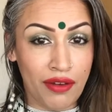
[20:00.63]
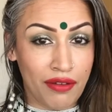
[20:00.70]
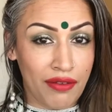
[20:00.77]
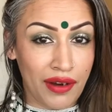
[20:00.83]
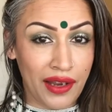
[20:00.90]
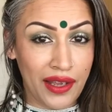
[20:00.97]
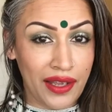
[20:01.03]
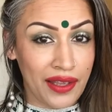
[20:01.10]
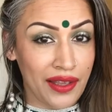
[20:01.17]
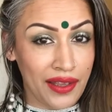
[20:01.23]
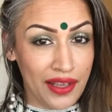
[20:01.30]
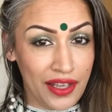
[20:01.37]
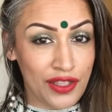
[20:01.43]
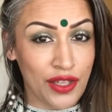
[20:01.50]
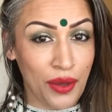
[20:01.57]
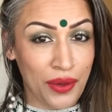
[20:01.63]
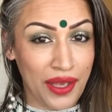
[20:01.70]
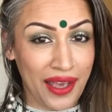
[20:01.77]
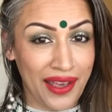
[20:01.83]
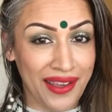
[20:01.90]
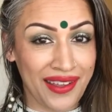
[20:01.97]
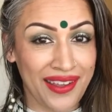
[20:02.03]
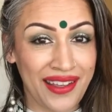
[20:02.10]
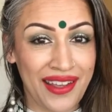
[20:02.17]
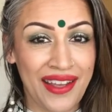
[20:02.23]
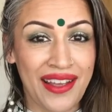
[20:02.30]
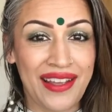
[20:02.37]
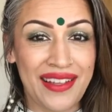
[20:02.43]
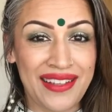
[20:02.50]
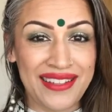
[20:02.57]
grey is okay.
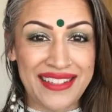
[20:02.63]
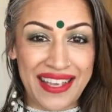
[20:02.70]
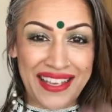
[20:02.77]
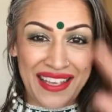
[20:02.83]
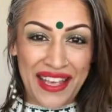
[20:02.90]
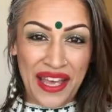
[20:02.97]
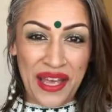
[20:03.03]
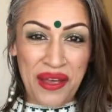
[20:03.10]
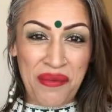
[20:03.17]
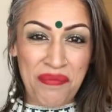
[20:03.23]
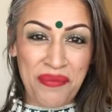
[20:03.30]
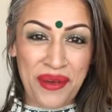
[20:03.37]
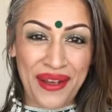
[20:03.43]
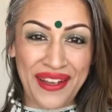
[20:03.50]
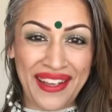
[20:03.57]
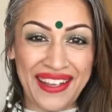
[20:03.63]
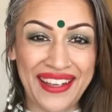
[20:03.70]
Take care. Bye.